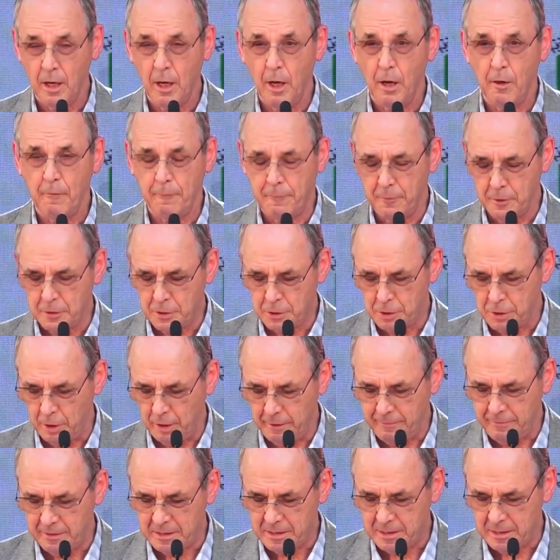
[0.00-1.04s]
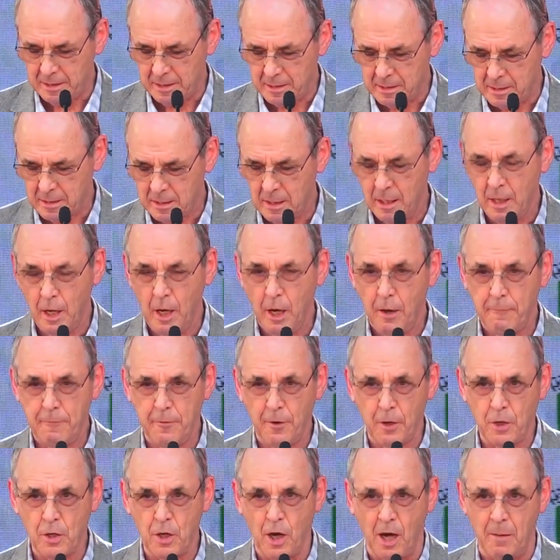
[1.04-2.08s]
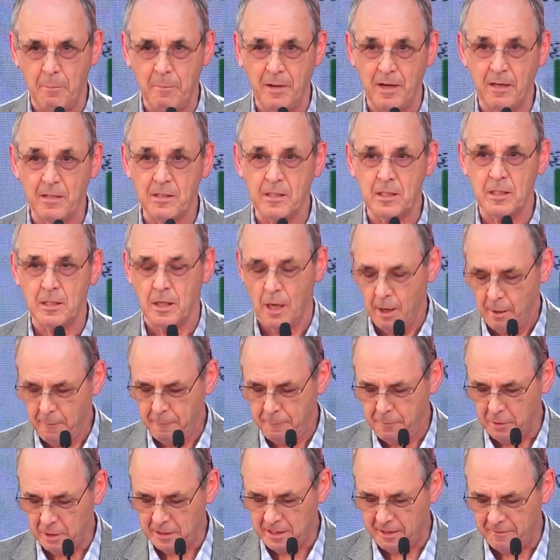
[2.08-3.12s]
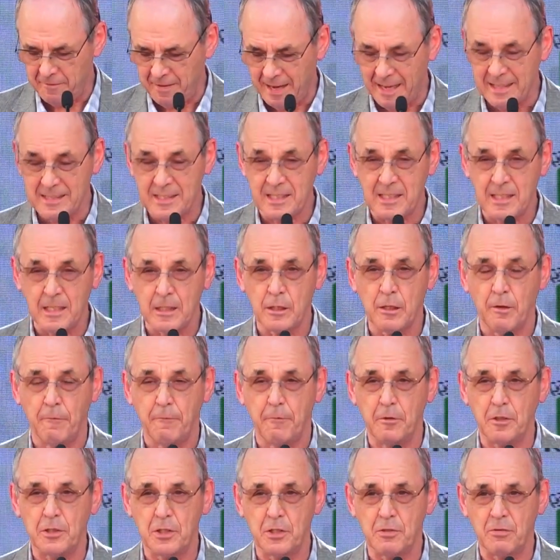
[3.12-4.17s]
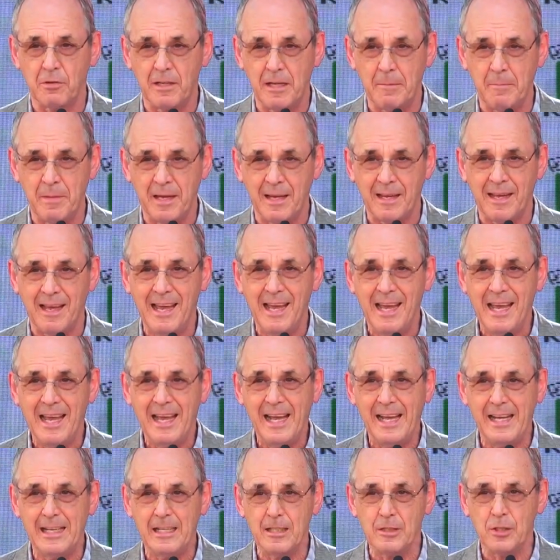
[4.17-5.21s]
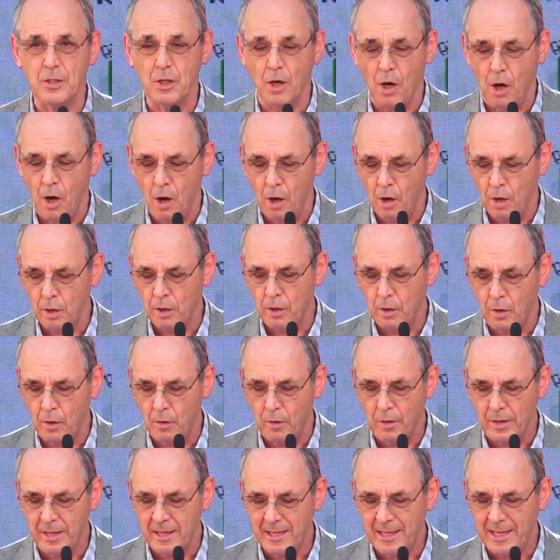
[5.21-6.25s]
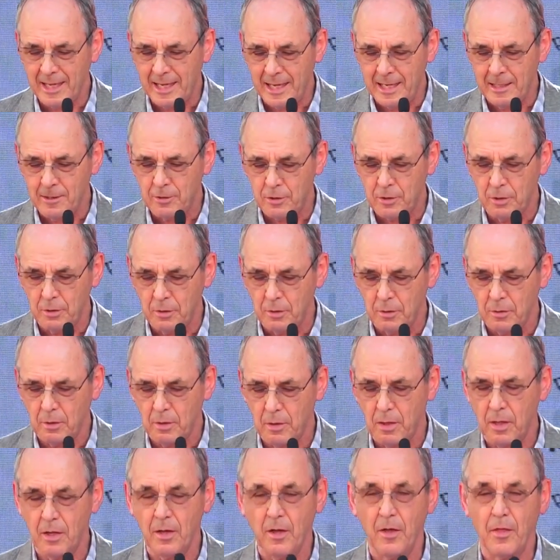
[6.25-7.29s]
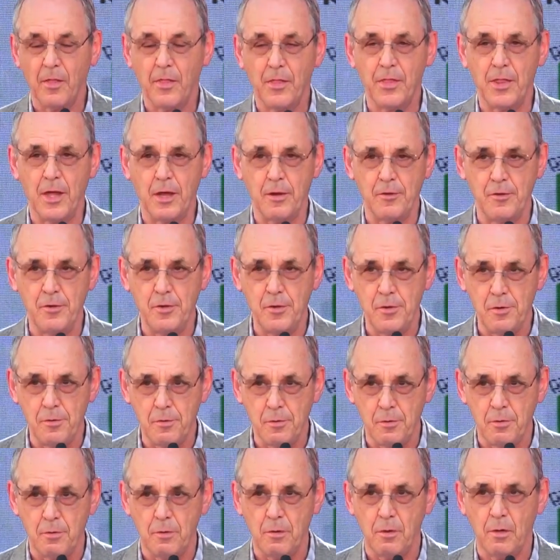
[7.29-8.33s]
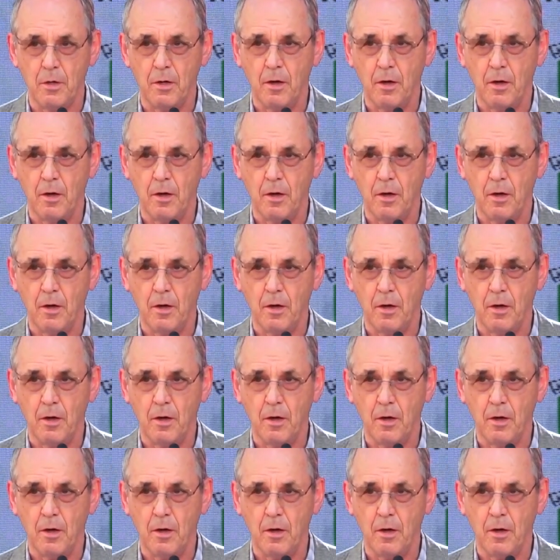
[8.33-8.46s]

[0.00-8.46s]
for services, for commerce, for devices, for streaming, it is all going into the new